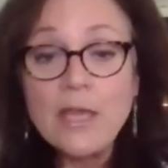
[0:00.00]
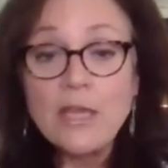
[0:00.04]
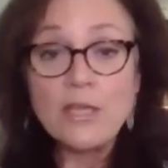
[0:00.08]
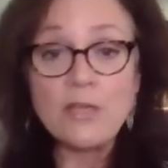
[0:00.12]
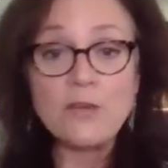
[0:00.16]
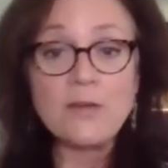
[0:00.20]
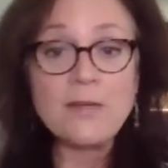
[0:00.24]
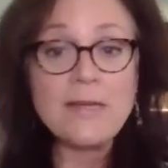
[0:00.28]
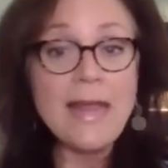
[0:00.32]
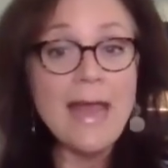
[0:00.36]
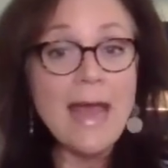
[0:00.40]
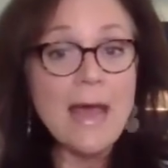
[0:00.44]

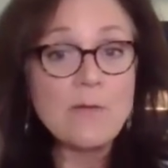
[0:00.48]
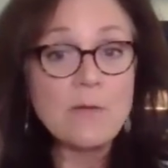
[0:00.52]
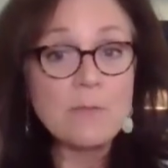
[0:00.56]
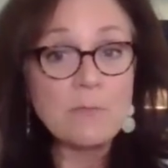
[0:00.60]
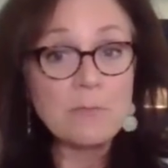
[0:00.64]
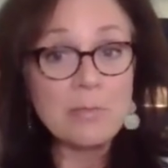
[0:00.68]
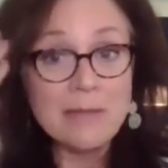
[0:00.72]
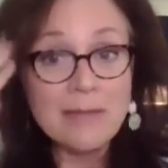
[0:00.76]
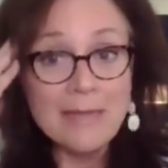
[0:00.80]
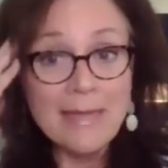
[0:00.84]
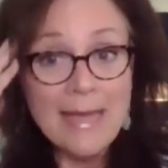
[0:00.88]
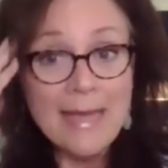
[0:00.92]
You need to have a
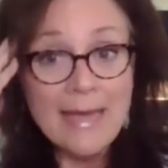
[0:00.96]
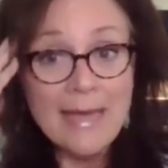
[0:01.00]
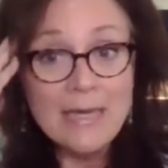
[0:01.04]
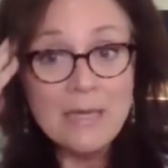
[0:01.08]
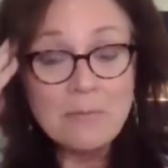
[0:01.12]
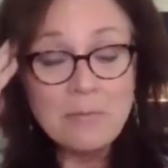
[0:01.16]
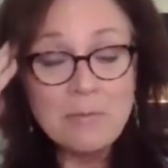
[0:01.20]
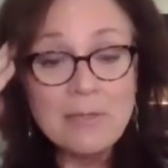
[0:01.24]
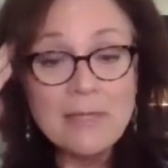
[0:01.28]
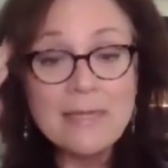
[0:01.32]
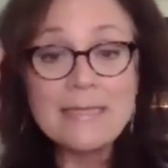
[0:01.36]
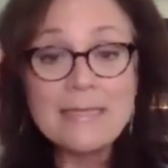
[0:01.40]
plan
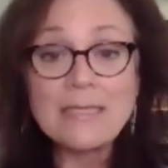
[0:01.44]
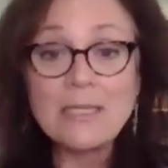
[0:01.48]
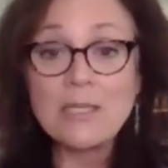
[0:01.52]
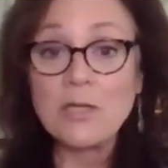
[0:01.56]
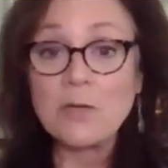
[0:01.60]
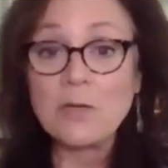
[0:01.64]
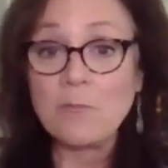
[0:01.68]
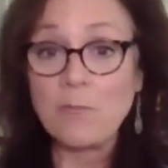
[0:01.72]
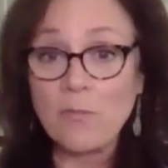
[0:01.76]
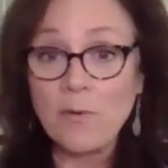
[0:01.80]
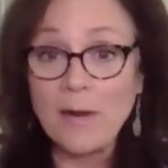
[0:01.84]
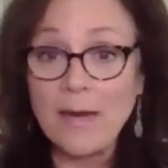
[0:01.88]
in place in
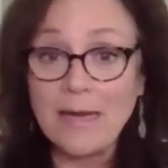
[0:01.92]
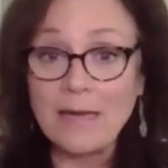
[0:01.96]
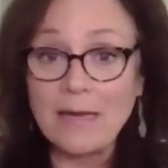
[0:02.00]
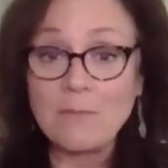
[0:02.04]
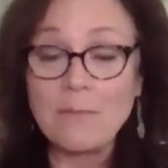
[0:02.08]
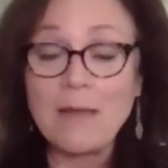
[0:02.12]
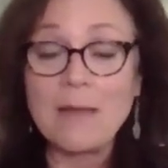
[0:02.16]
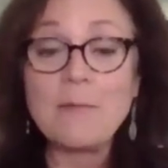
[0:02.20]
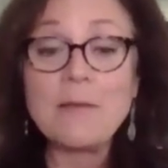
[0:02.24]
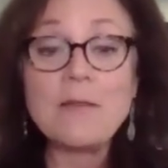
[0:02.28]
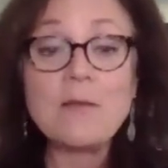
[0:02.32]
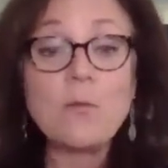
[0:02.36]
your brain,
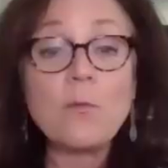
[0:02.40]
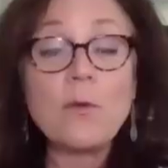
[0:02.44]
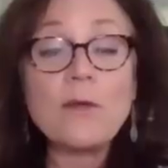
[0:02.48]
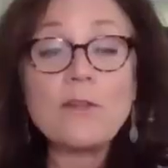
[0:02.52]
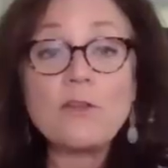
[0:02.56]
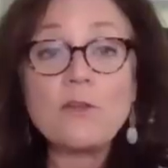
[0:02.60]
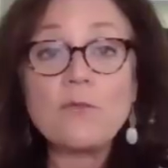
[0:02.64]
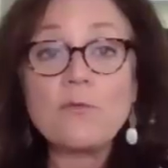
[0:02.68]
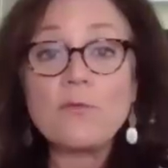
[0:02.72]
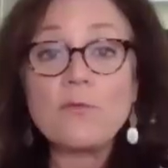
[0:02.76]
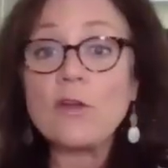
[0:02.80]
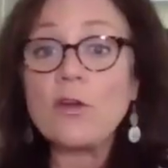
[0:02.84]
maybe the
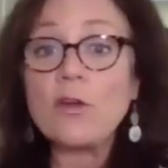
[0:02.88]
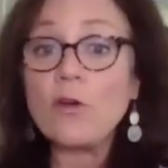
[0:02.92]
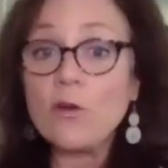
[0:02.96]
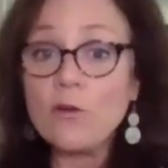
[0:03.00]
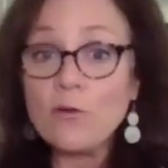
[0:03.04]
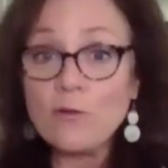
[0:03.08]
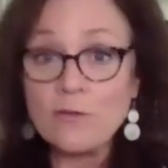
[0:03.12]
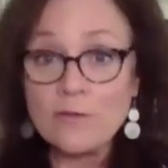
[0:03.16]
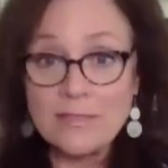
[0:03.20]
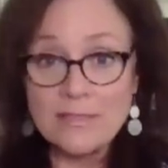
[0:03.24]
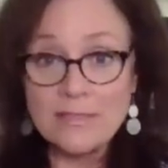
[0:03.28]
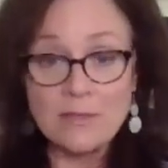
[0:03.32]
one you've
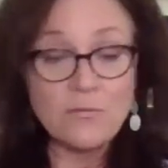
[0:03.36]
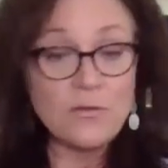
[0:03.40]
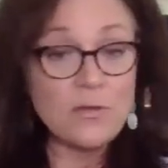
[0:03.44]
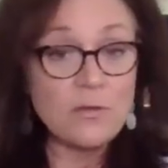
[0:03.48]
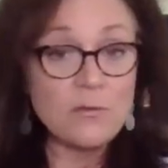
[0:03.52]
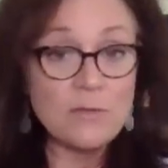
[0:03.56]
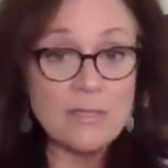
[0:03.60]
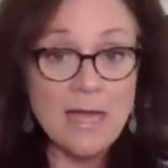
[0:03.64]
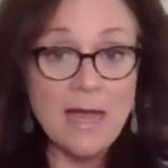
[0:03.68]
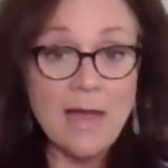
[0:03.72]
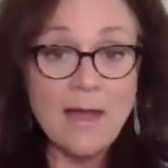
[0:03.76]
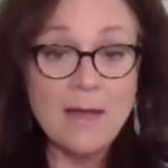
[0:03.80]
rehearsed a
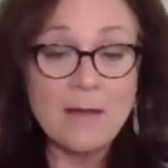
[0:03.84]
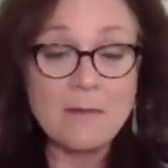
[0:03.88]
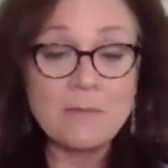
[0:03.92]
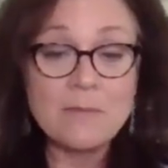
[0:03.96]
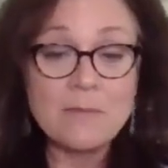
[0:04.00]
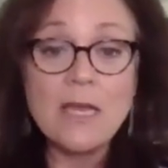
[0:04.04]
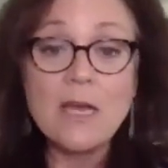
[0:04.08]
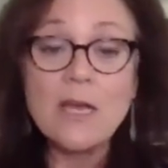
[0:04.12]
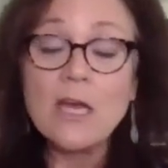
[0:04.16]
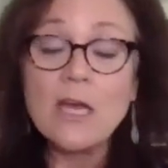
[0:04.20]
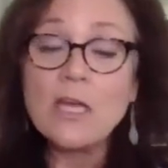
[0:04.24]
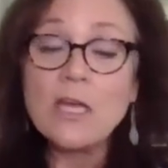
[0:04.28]
few times.